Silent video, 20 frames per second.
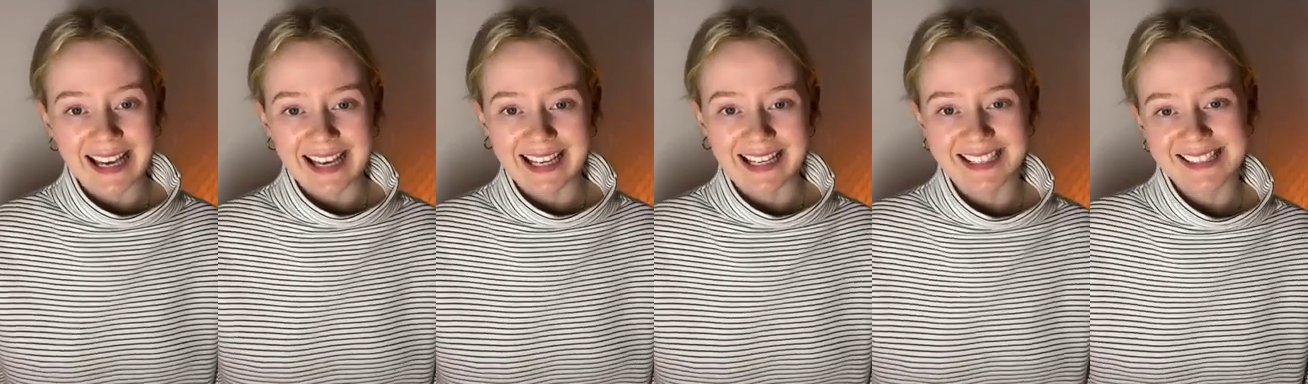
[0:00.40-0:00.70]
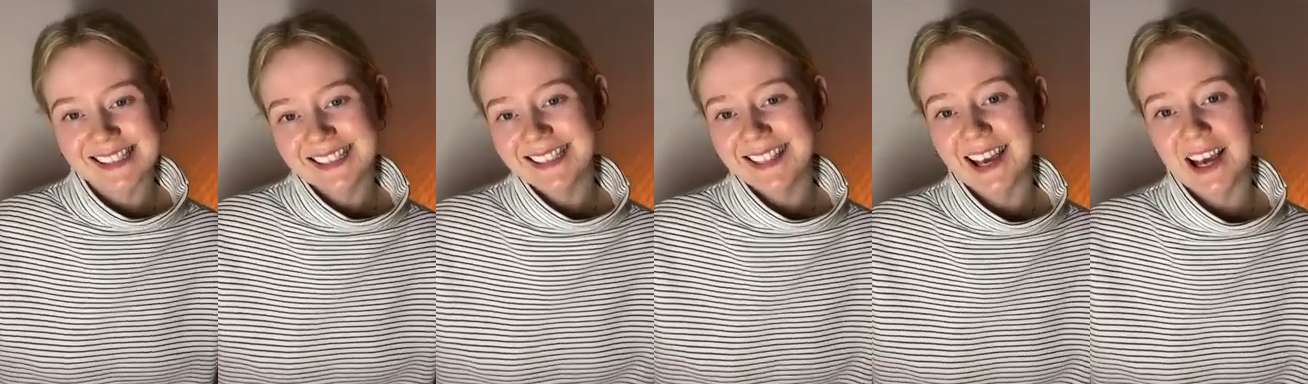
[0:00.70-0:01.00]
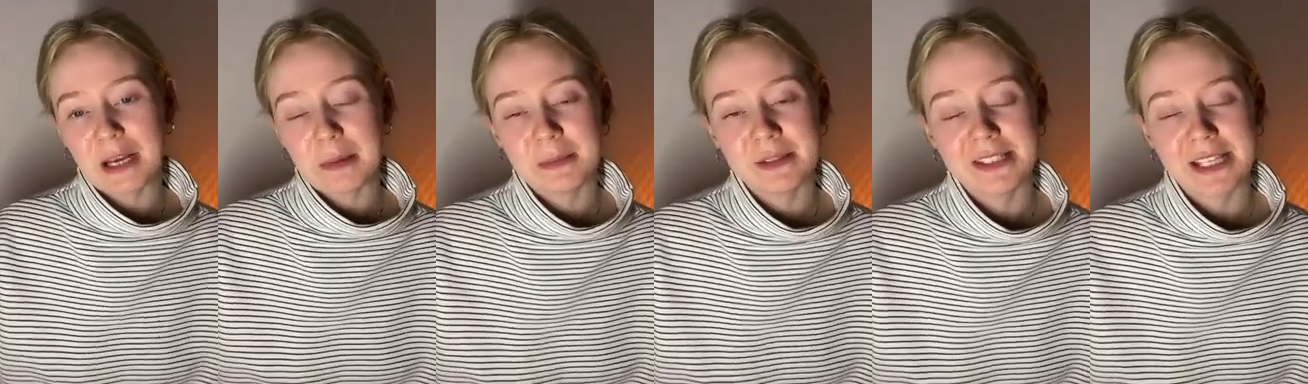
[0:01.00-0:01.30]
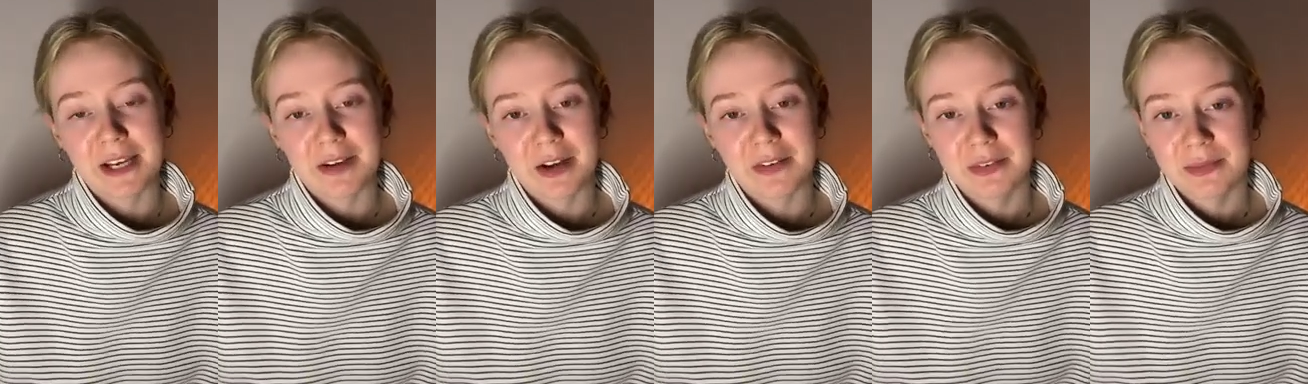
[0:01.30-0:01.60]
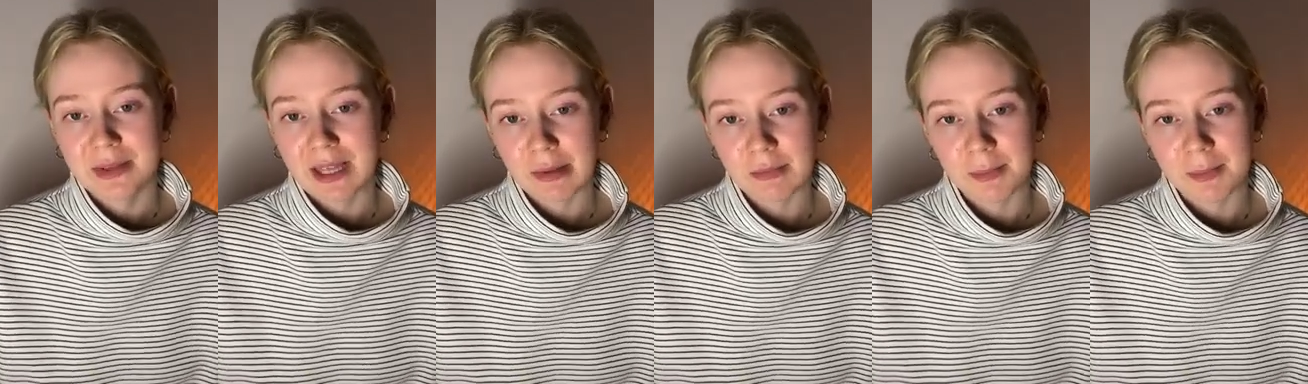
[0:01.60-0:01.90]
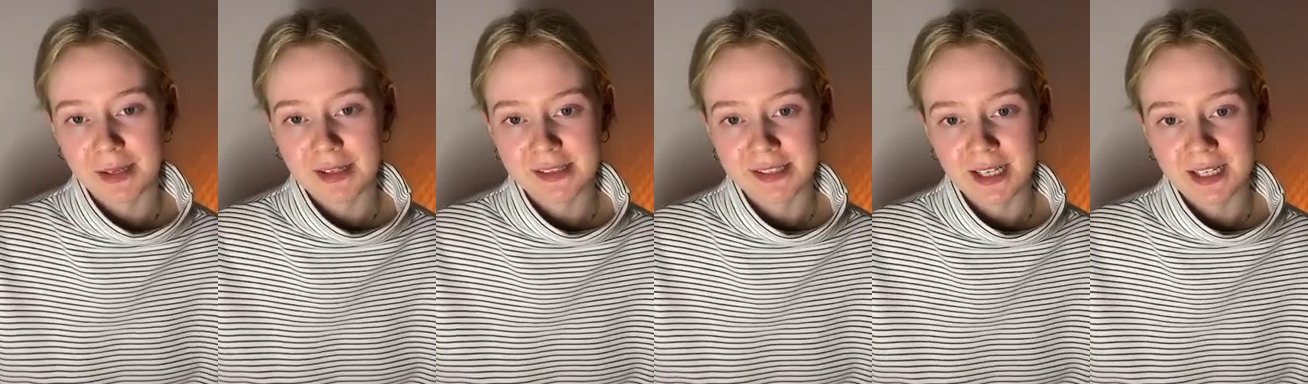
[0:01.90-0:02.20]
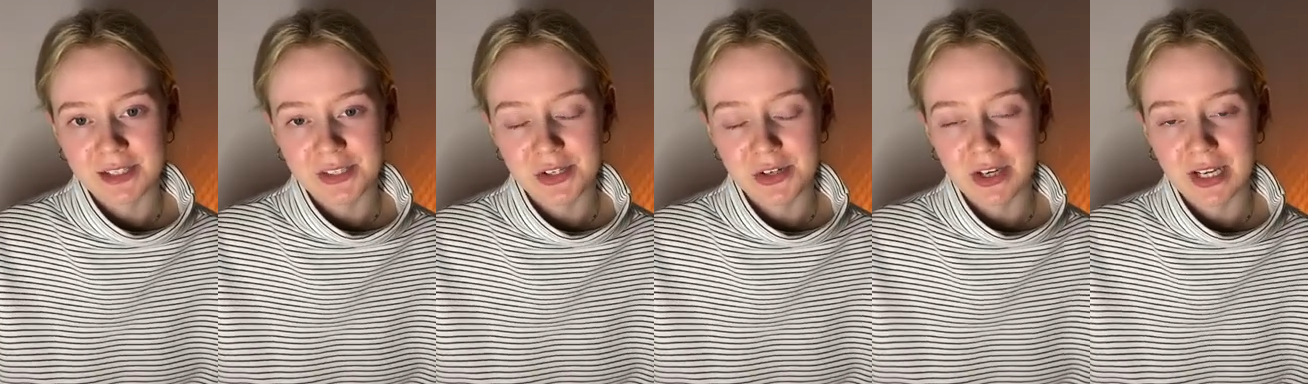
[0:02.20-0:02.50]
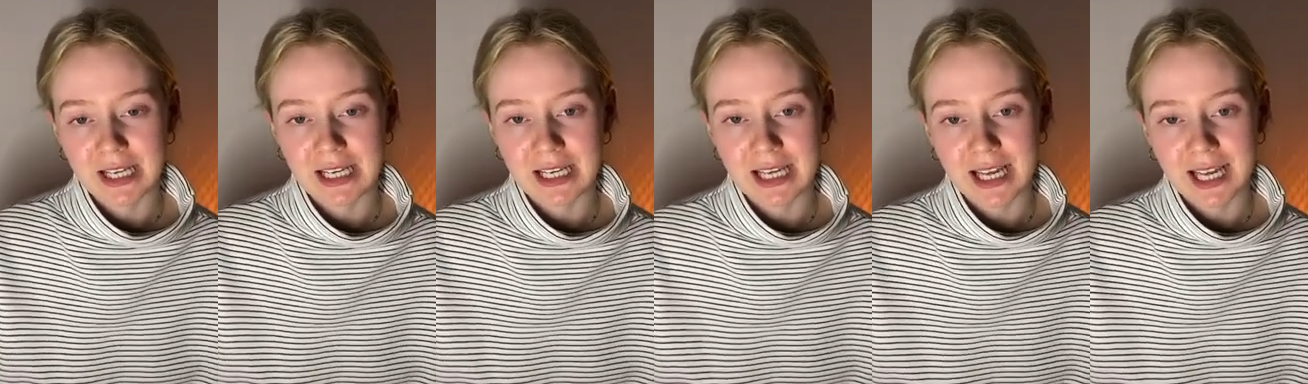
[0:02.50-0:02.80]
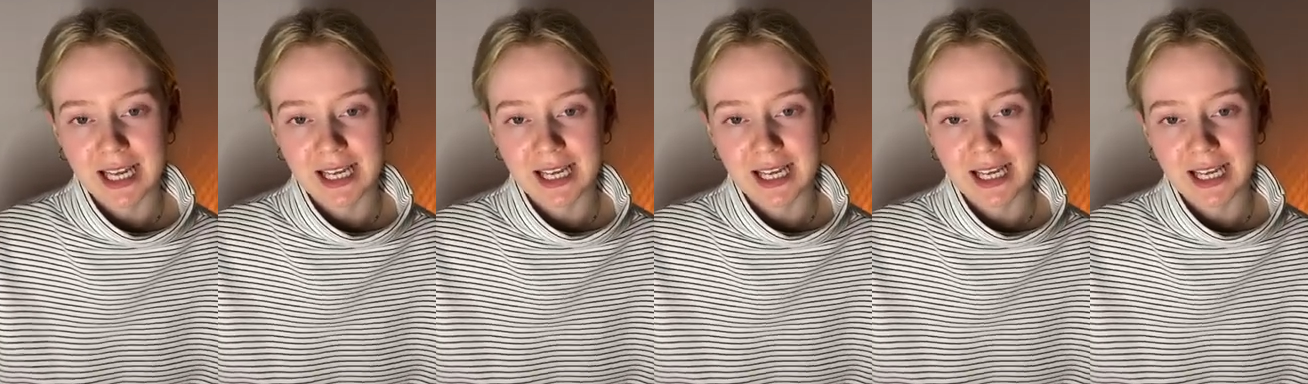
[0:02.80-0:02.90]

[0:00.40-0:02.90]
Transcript: Hi, I'm Sarah from Chamomile Sanctuary,